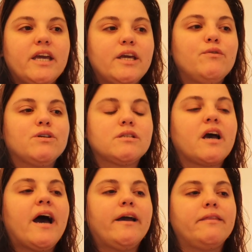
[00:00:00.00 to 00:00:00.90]
it was
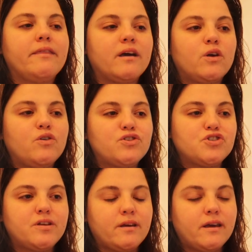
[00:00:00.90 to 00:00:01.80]
kind of a
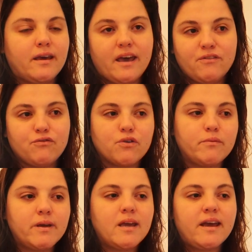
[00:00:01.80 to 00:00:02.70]
huge thing again for me,